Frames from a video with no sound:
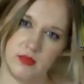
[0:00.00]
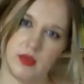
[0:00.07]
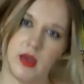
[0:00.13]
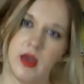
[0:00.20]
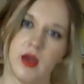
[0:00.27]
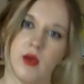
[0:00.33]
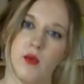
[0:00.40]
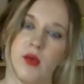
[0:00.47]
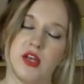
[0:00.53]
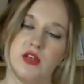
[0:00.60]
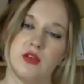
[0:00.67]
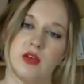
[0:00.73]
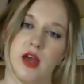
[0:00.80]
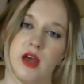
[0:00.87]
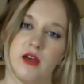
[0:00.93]
when
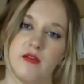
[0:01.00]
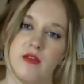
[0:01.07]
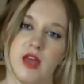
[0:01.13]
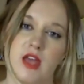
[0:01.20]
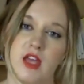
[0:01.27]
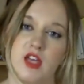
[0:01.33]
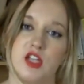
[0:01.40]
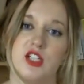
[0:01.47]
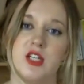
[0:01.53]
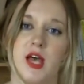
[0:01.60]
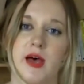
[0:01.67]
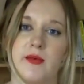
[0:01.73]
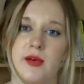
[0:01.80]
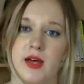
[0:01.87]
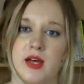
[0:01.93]
you have a
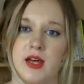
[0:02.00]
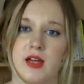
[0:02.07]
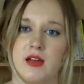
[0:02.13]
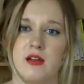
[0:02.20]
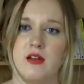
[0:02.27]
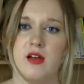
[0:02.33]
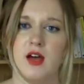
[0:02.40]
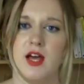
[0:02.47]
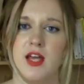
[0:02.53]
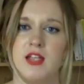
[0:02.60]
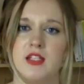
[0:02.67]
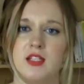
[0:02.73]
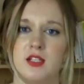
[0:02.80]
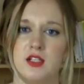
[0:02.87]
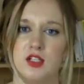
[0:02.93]
shower at night.